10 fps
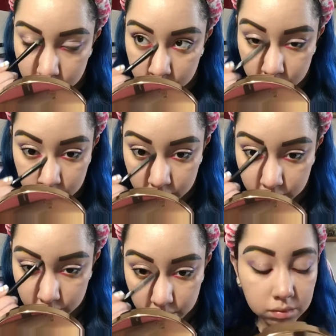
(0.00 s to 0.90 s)
Okay,
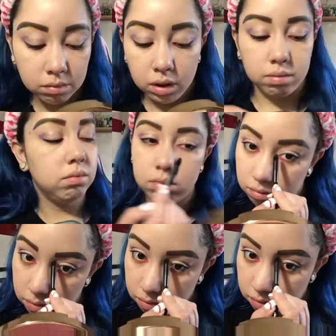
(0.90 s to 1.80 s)
so now we're done with
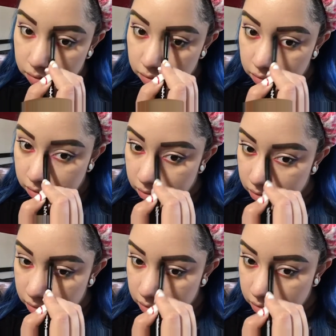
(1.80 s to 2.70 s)
the rainbow look,
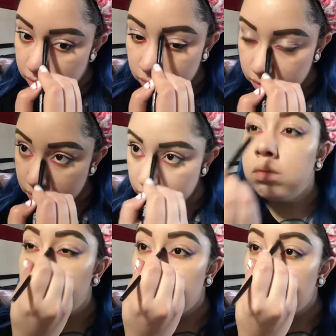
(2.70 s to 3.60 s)
honestly.
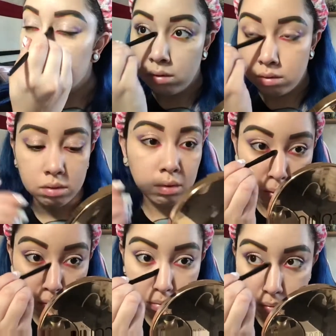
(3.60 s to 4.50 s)
I'm just gonna
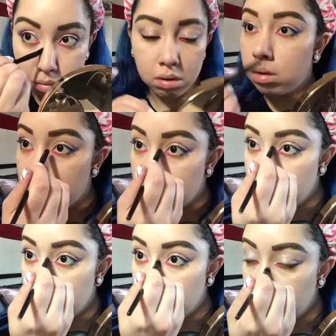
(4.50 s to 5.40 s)
be contouring my
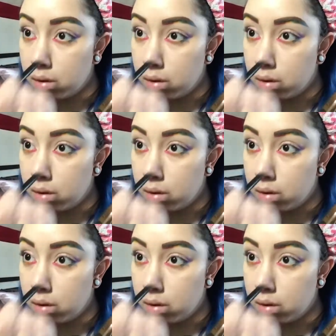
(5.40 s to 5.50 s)
face,